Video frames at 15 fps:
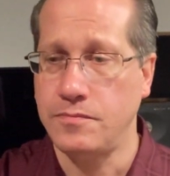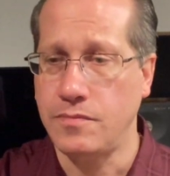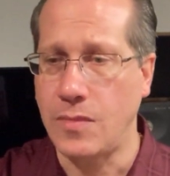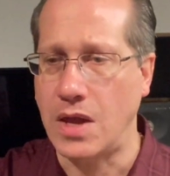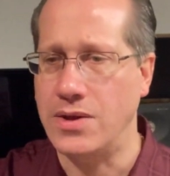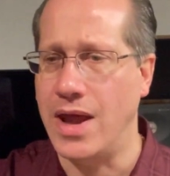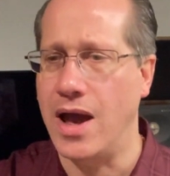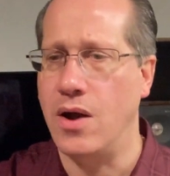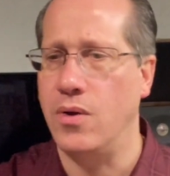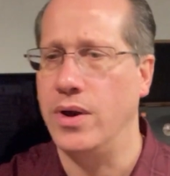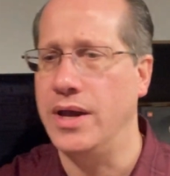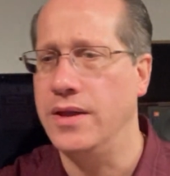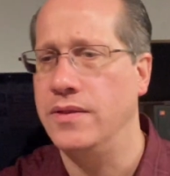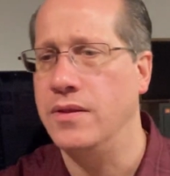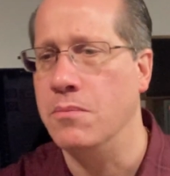Now,
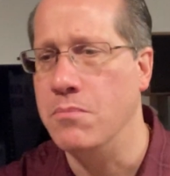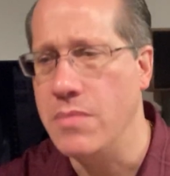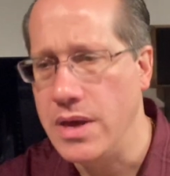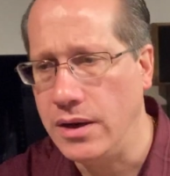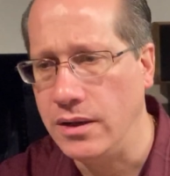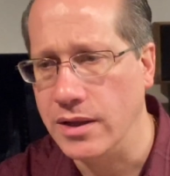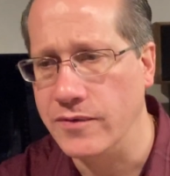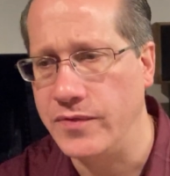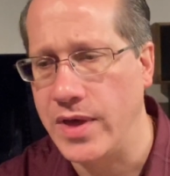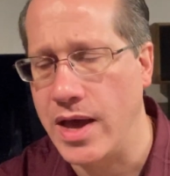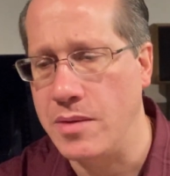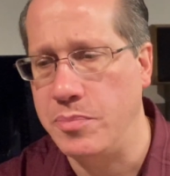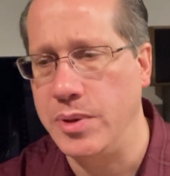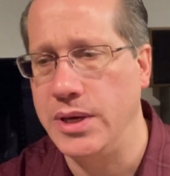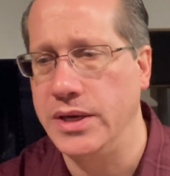in the middle of
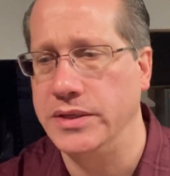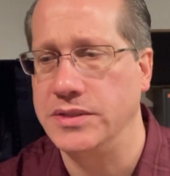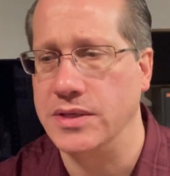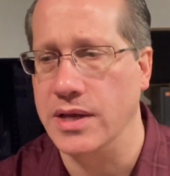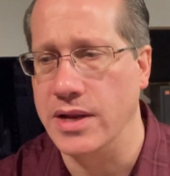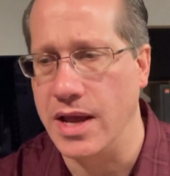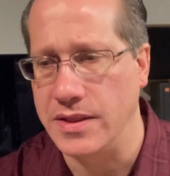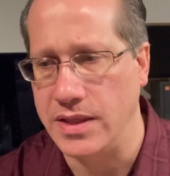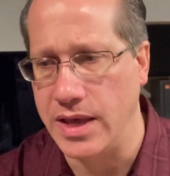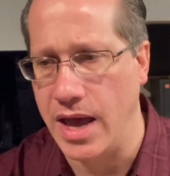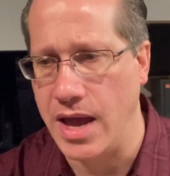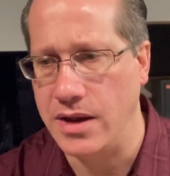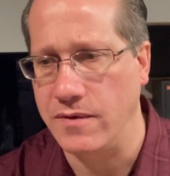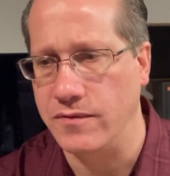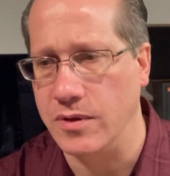that piece and at the
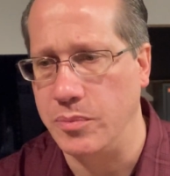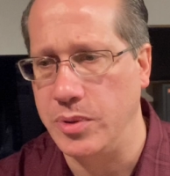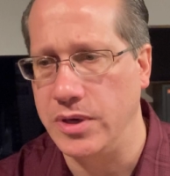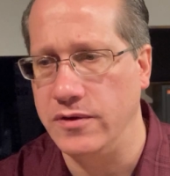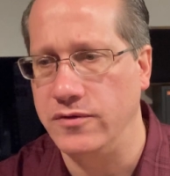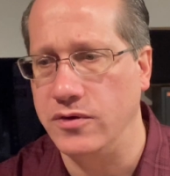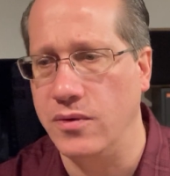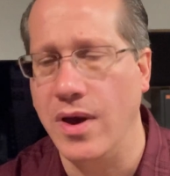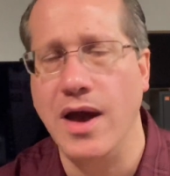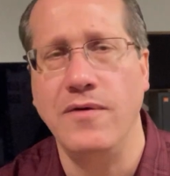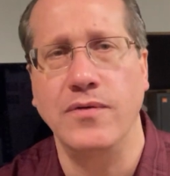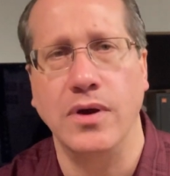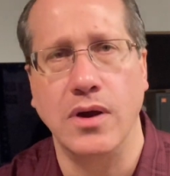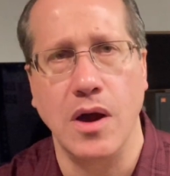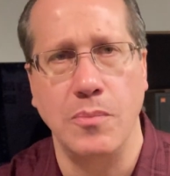end of the piece, you have
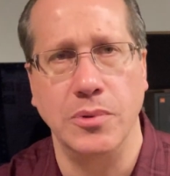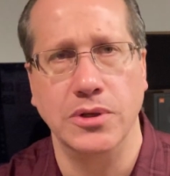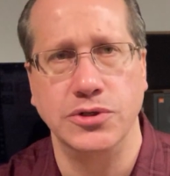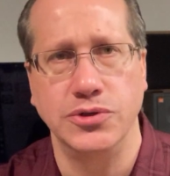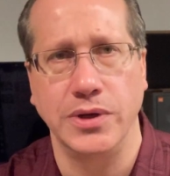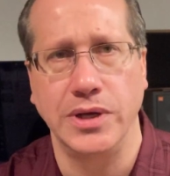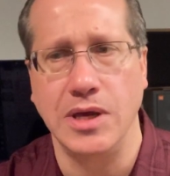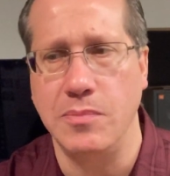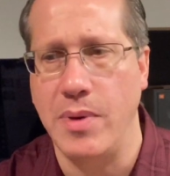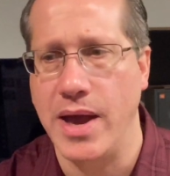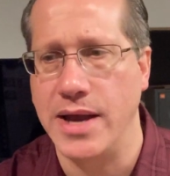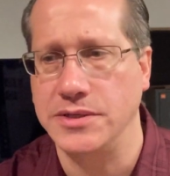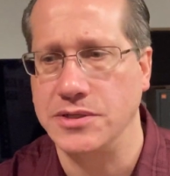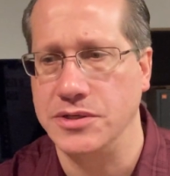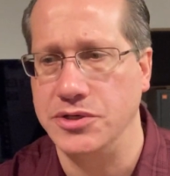a couple of tricky
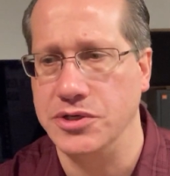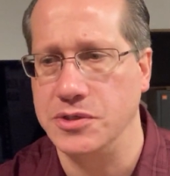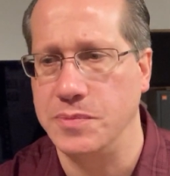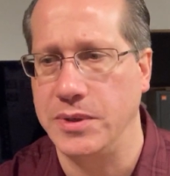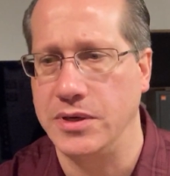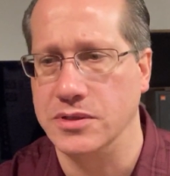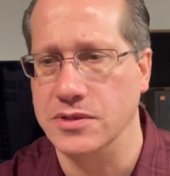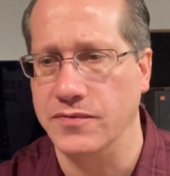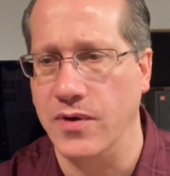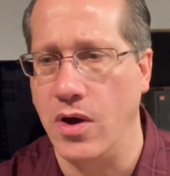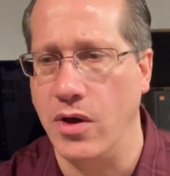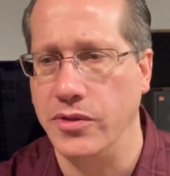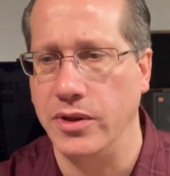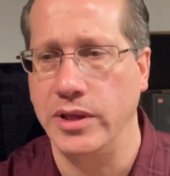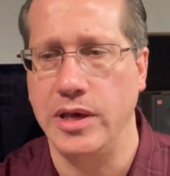passages because of
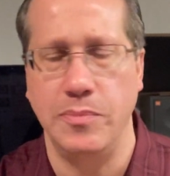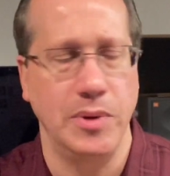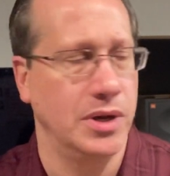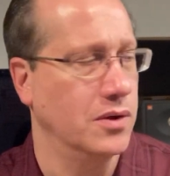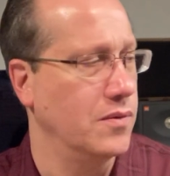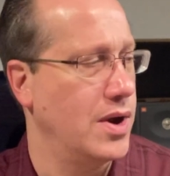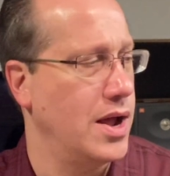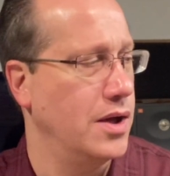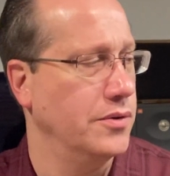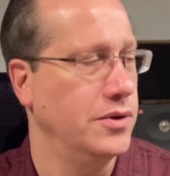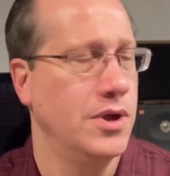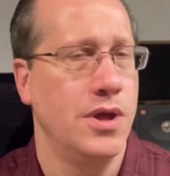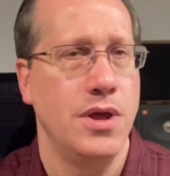all the leaping around.